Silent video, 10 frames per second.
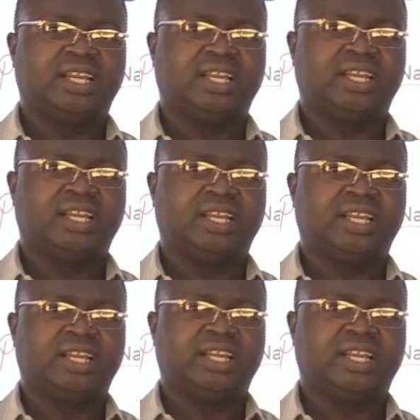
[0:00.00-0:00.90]
You have
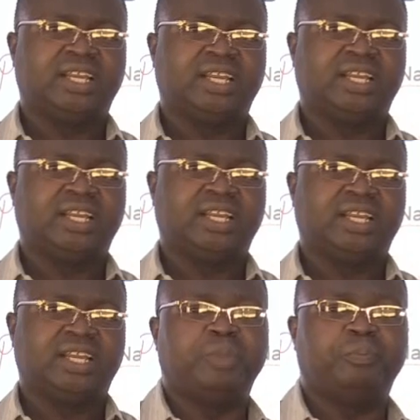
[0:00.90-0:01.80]
seen sometimes
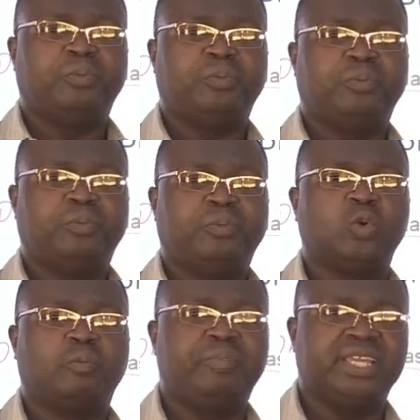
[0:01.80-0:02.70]
people want to
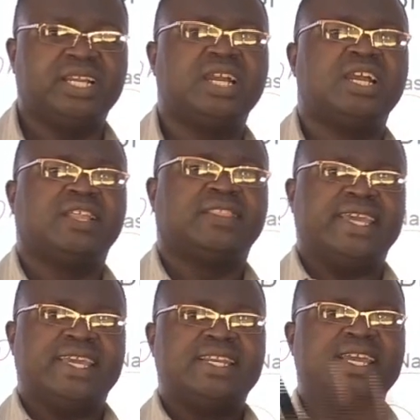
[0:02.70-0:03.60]
look big,
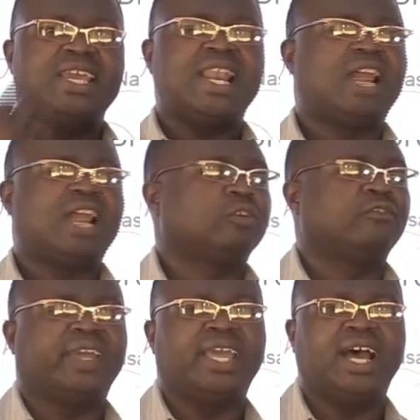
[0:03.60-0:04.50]
they inhale a lot
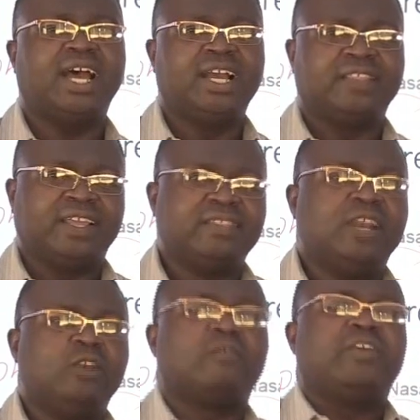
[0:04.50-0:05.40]
of air, then
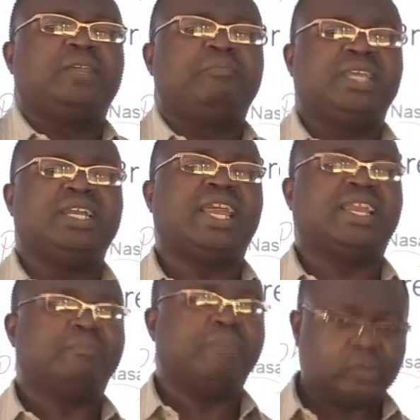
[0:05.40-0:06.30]
they look very big
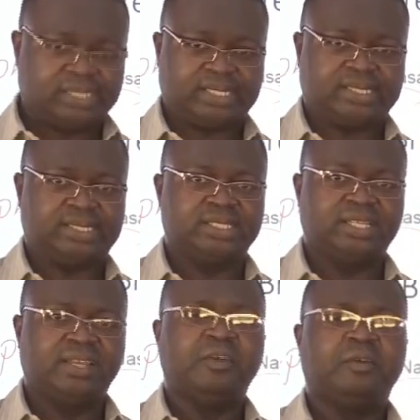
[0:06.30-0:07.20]
like bouncers.
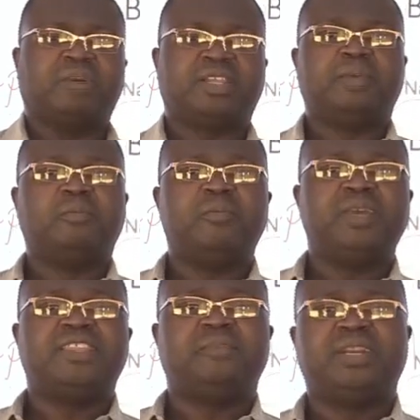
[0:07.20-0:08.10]
But the
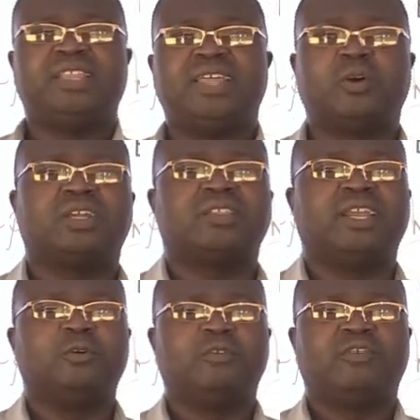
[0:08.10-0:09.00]
moment they breathe out,
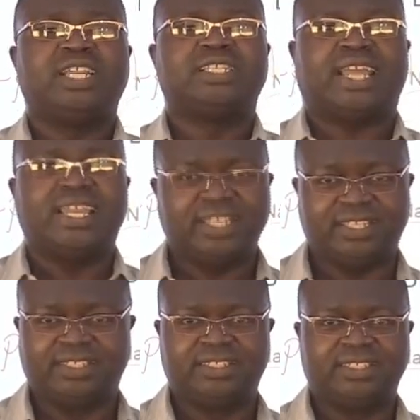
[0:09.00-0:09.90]
they look very tiny.